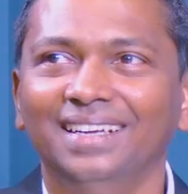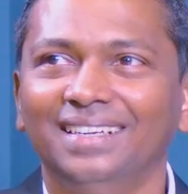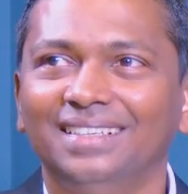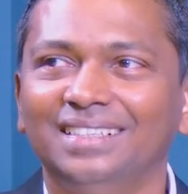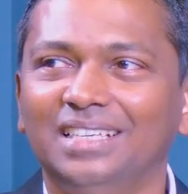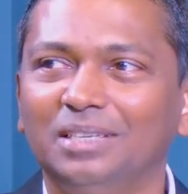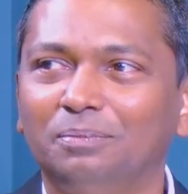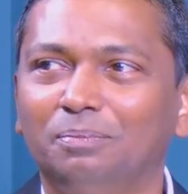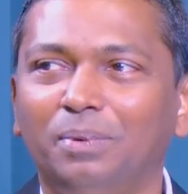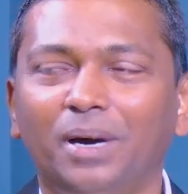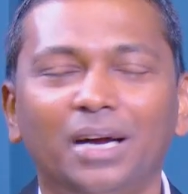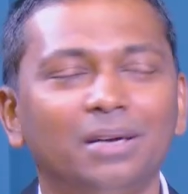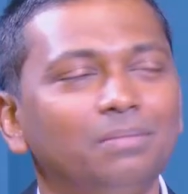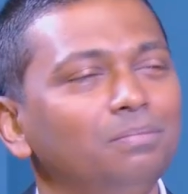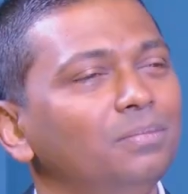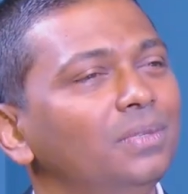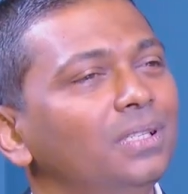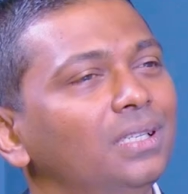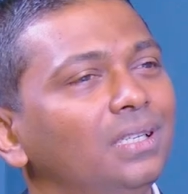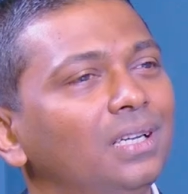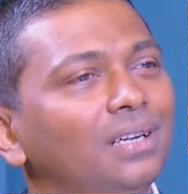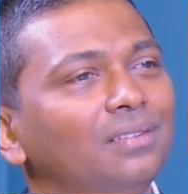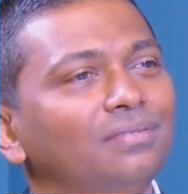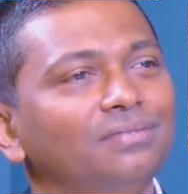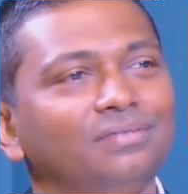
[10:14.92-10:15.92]

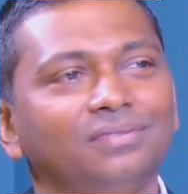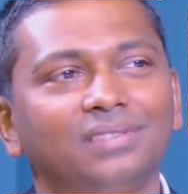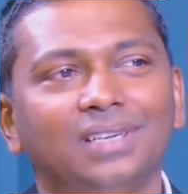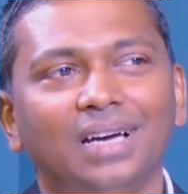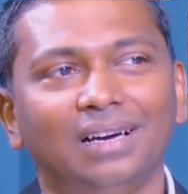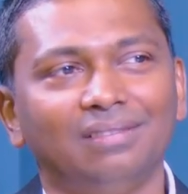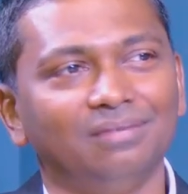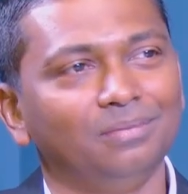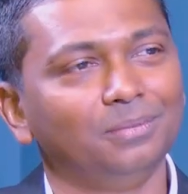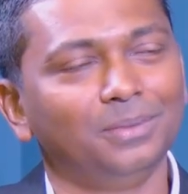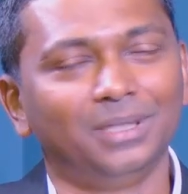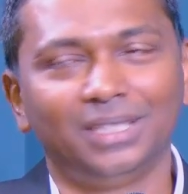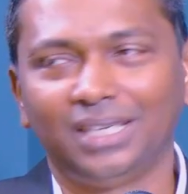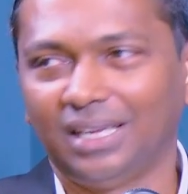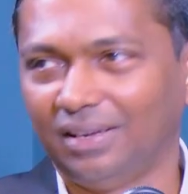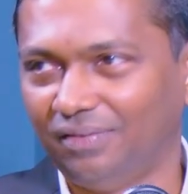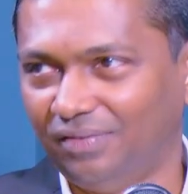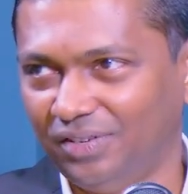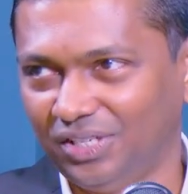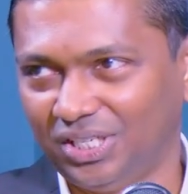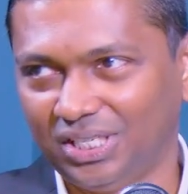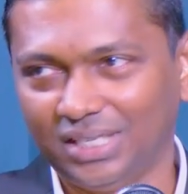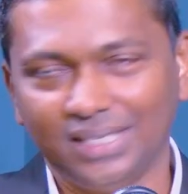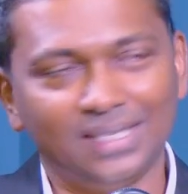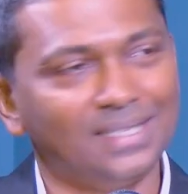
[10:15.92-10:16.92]
Department of Government
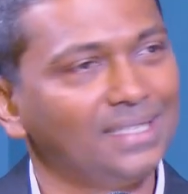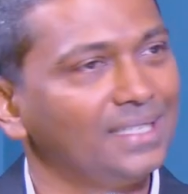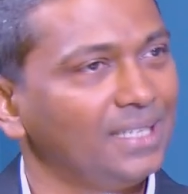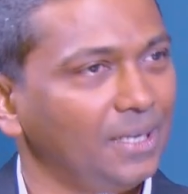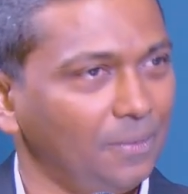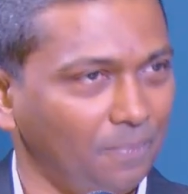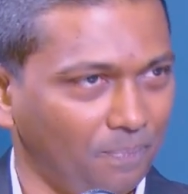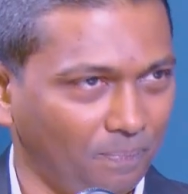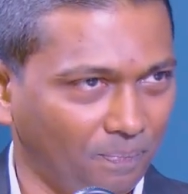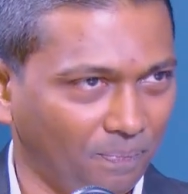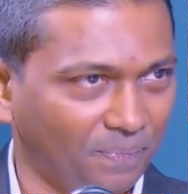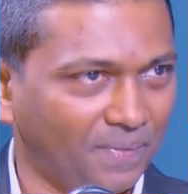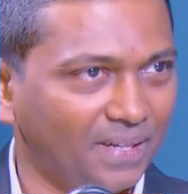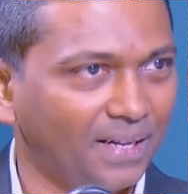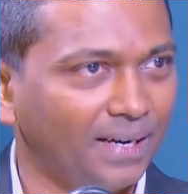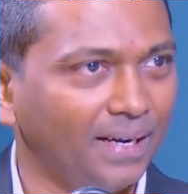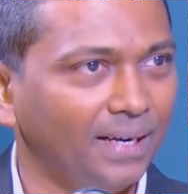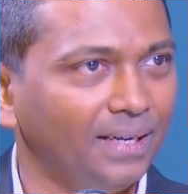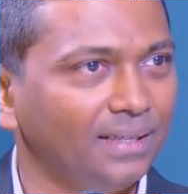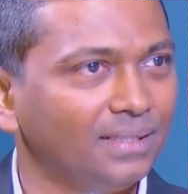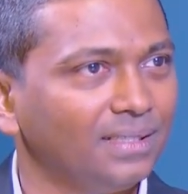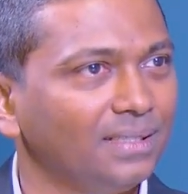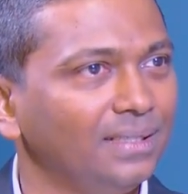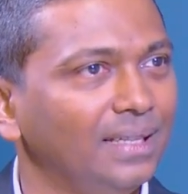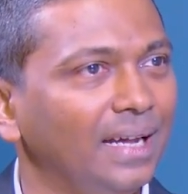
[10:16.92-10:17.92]
Efficiency.
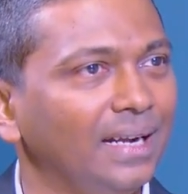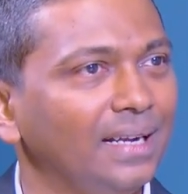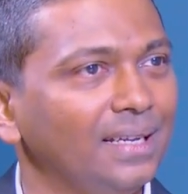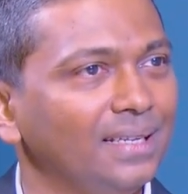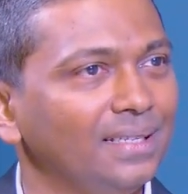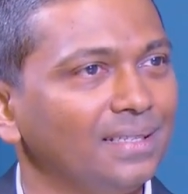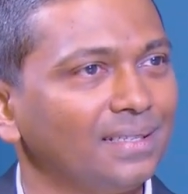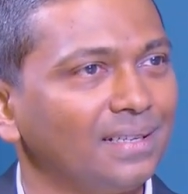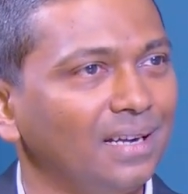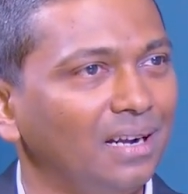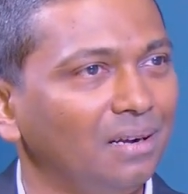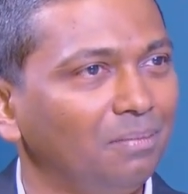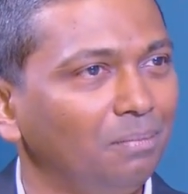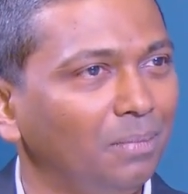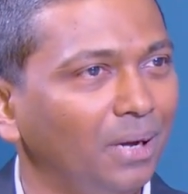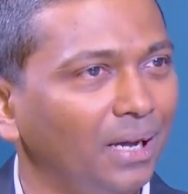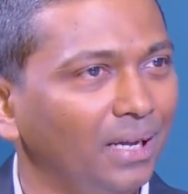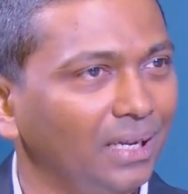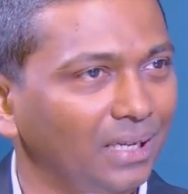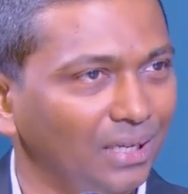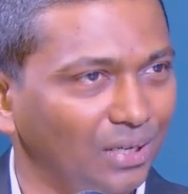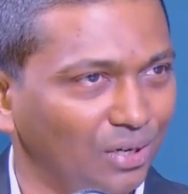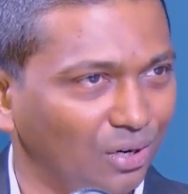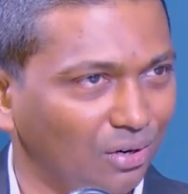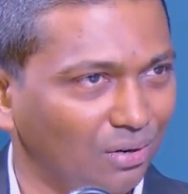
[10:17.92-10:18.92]
Right? So that is run by
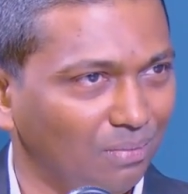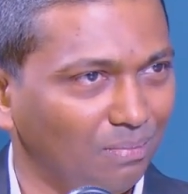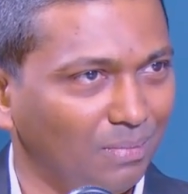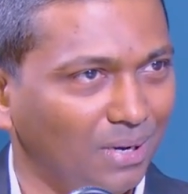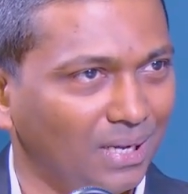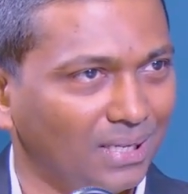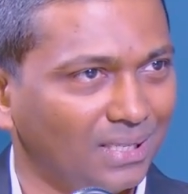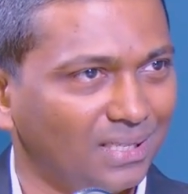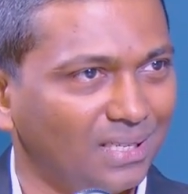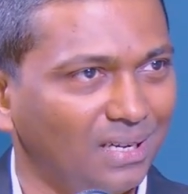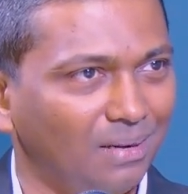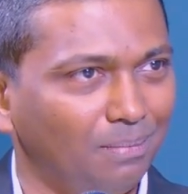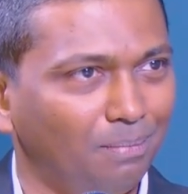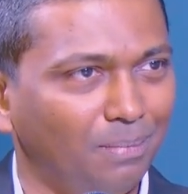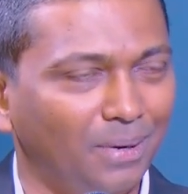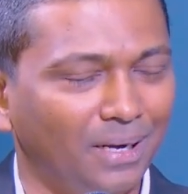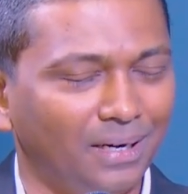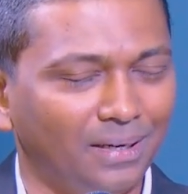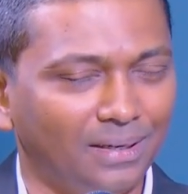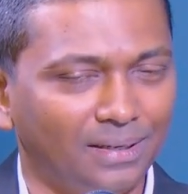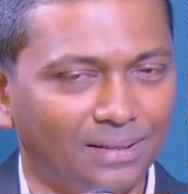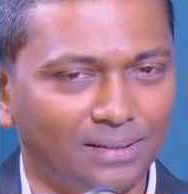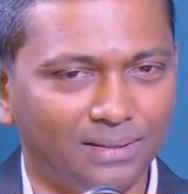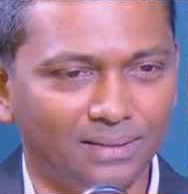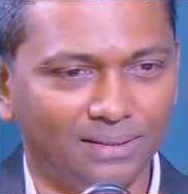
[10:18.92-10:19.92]
Elon Musk up
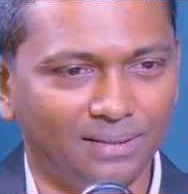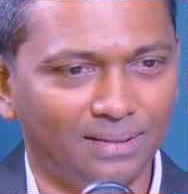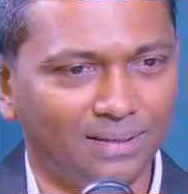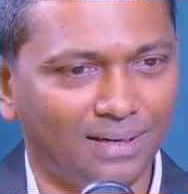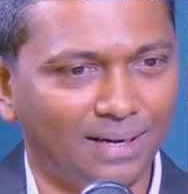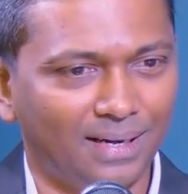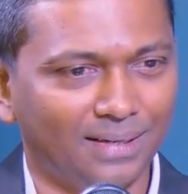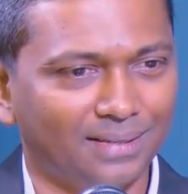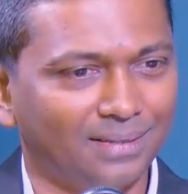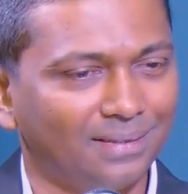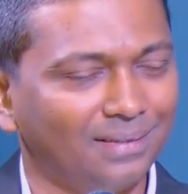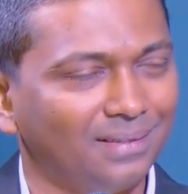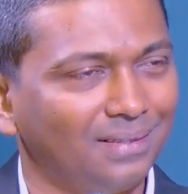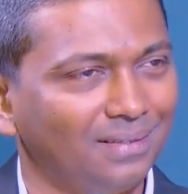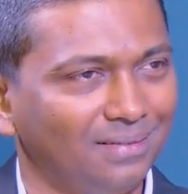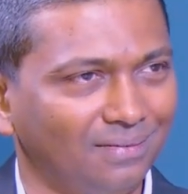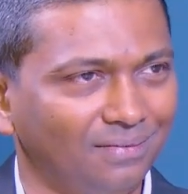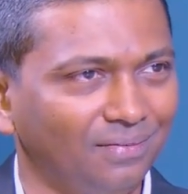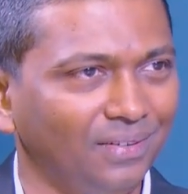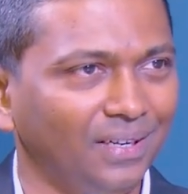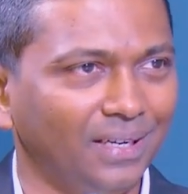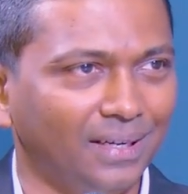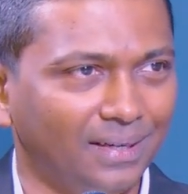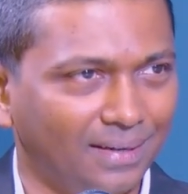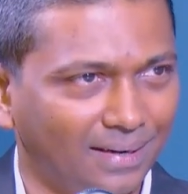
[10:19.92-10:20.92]
until last
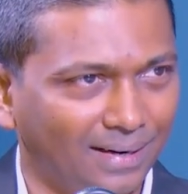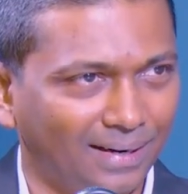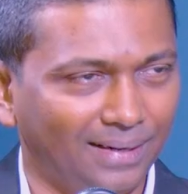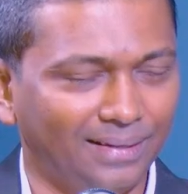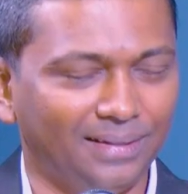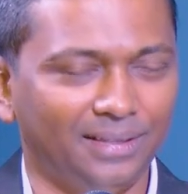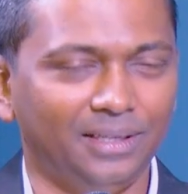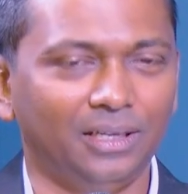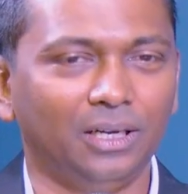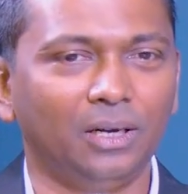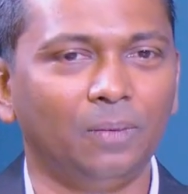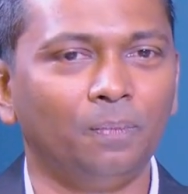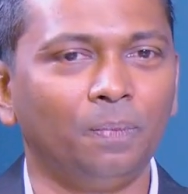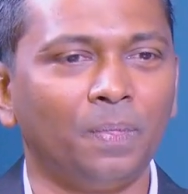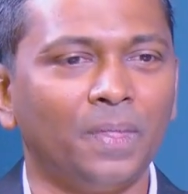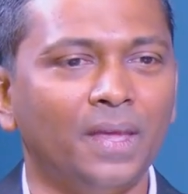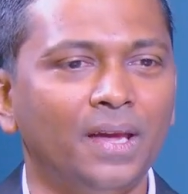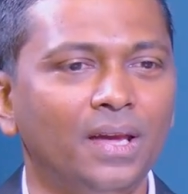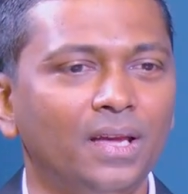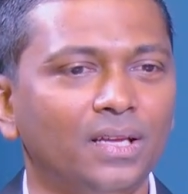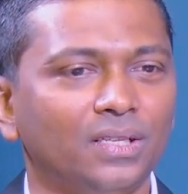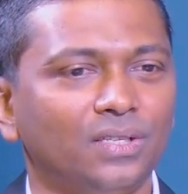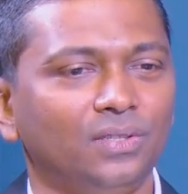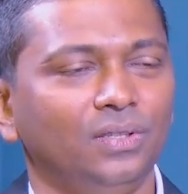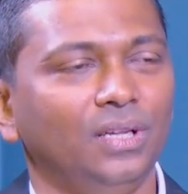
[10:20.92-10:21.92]
week, I think.
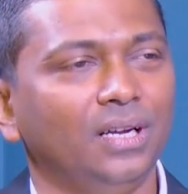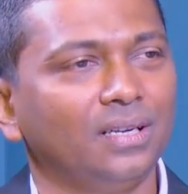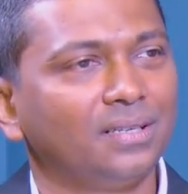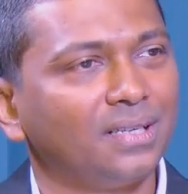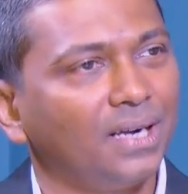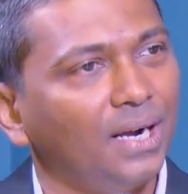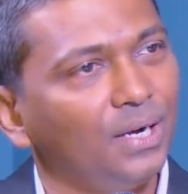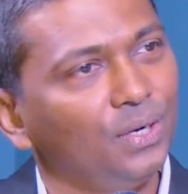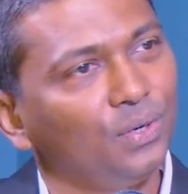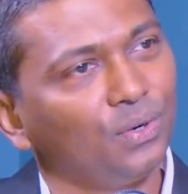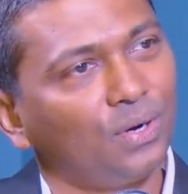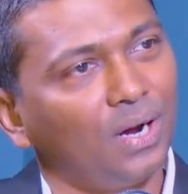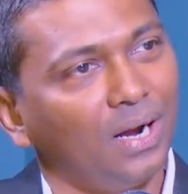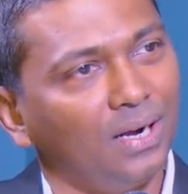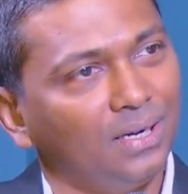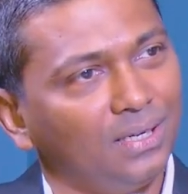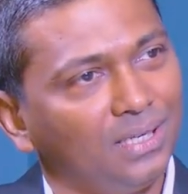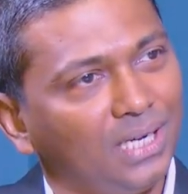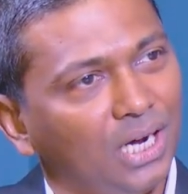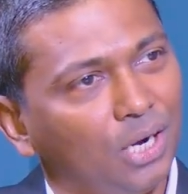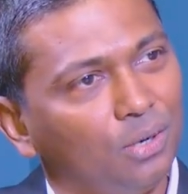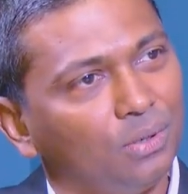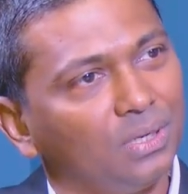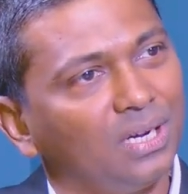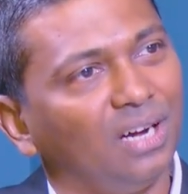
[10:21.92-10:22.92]
So they're trying to cut
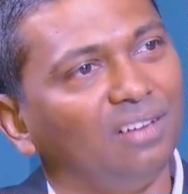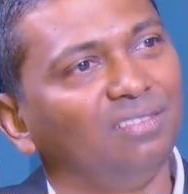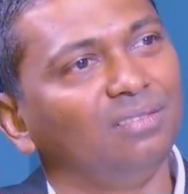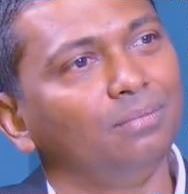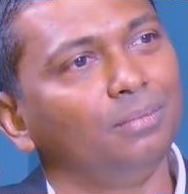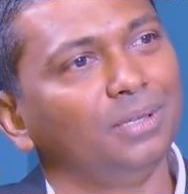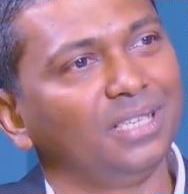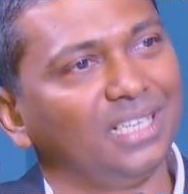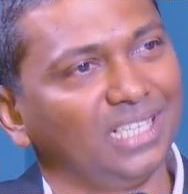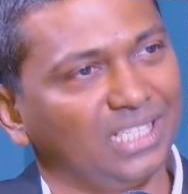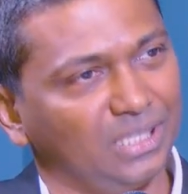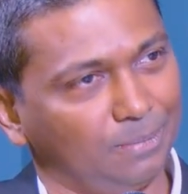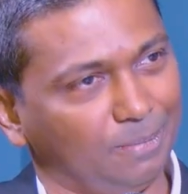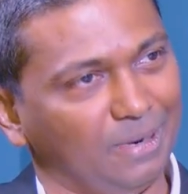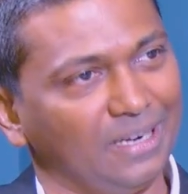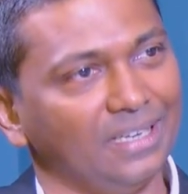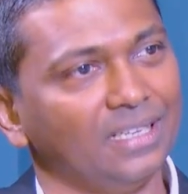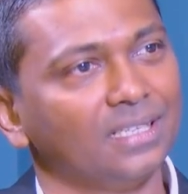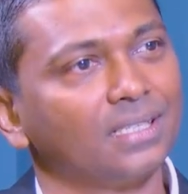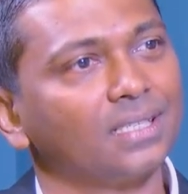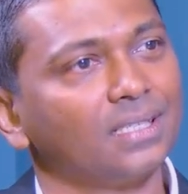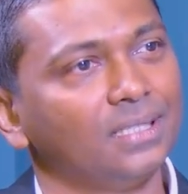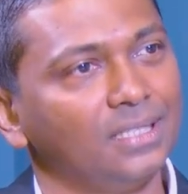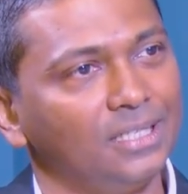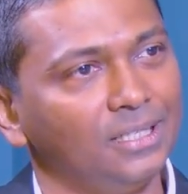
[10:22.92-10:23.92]
down government
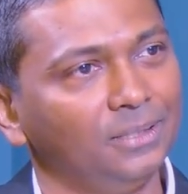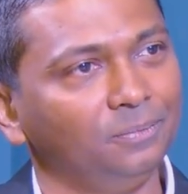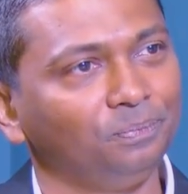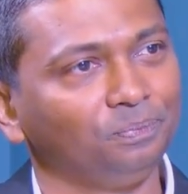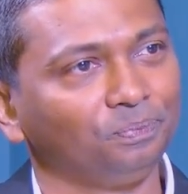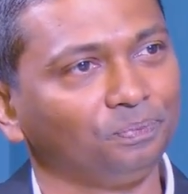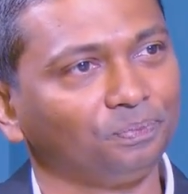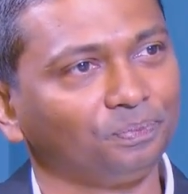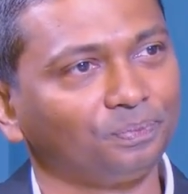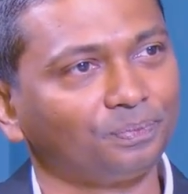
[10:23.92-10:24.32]
expenditure.